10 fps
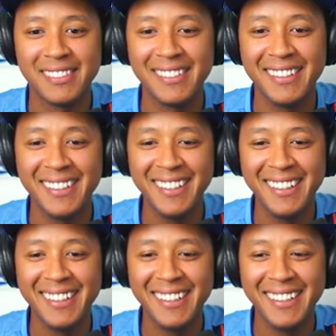
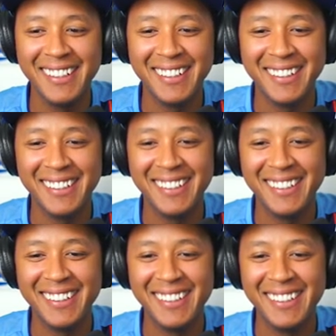
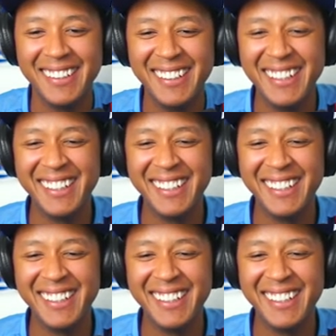This person isn't speaking.